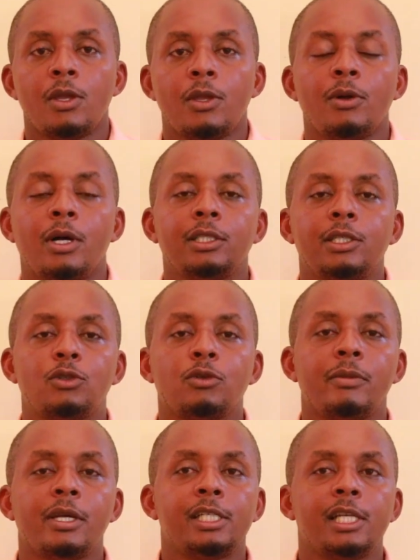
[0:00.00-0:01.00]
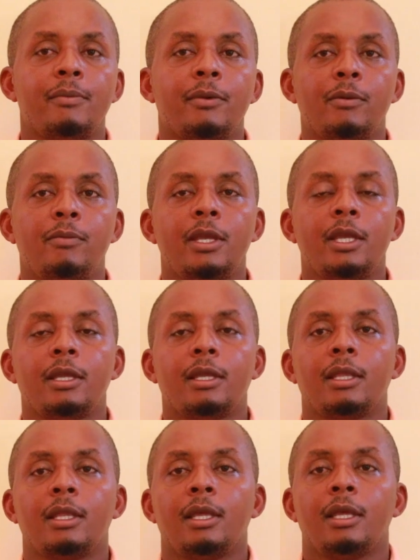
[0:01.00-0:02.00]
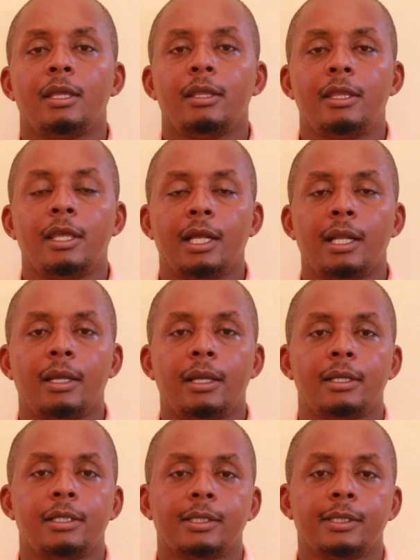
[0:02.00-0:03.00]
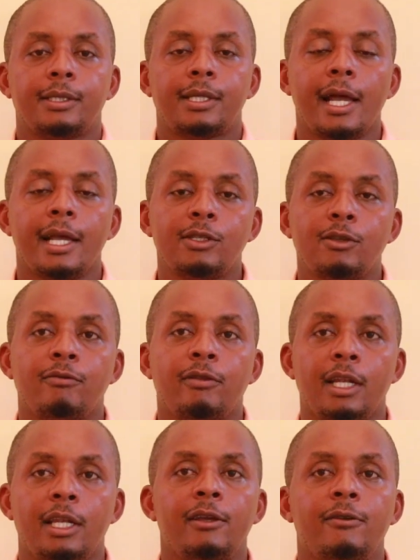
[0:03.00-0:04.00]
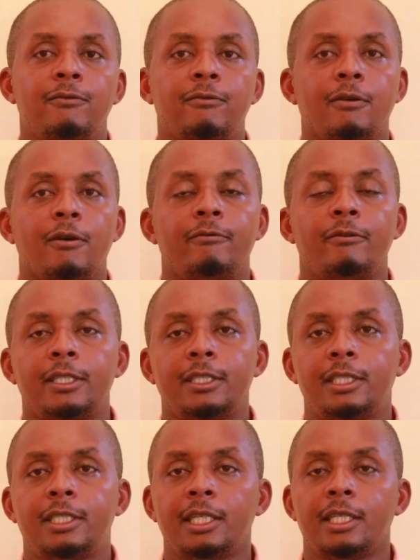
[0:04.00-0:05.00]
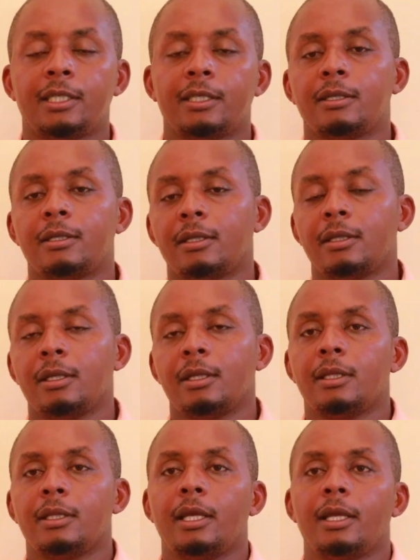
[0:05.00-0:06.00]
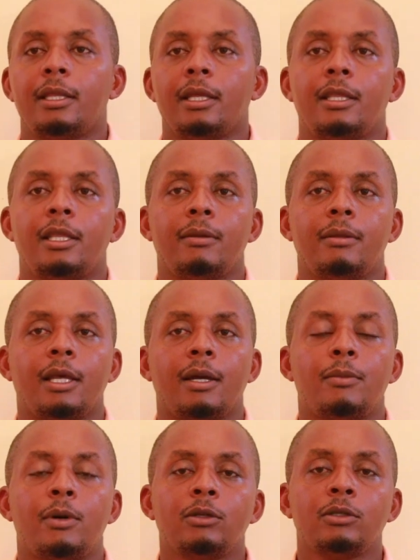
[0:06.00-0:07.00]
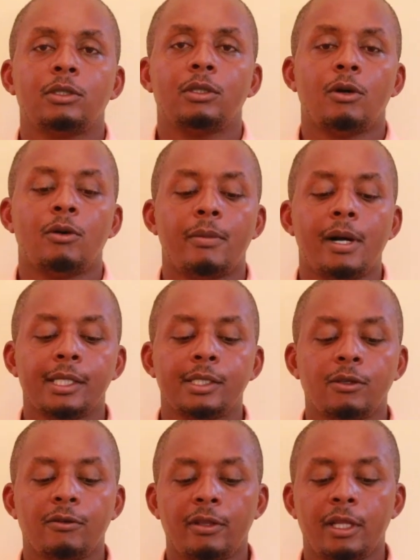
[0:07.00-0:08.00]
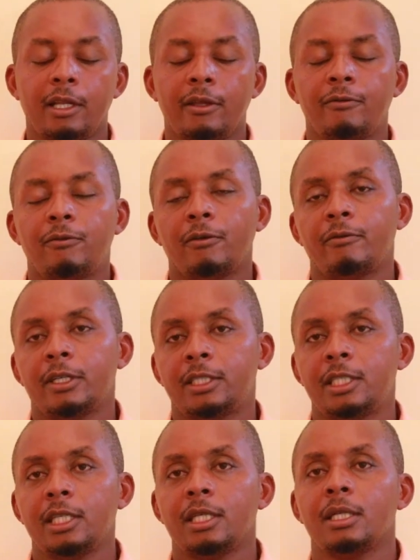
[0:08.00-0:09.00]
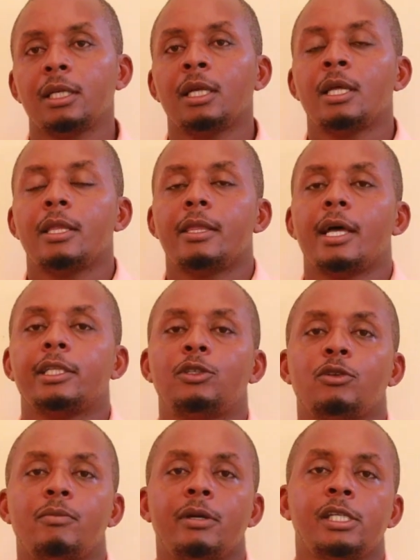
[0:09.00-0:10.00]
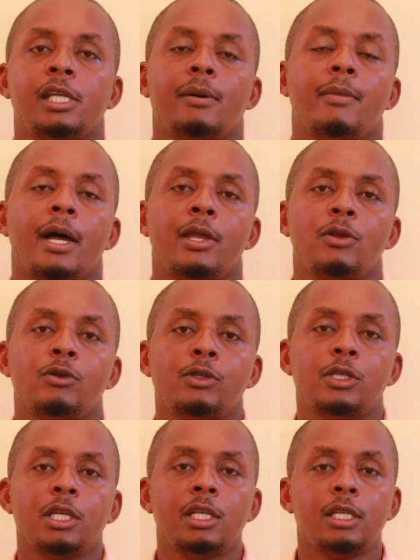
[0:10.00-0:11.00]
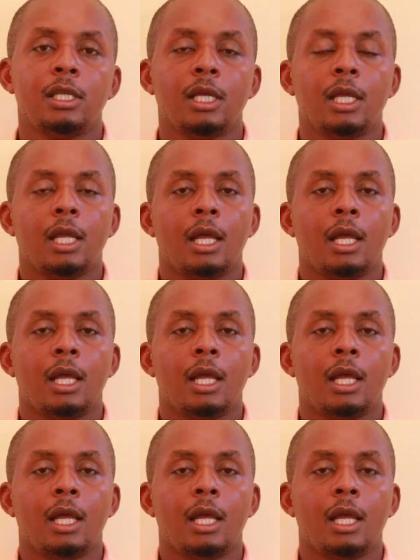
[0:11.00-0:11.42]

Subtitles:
You want to measure maybe the size of the leaf of a tree, the amount or mass of the leaf of a tree that you measure by using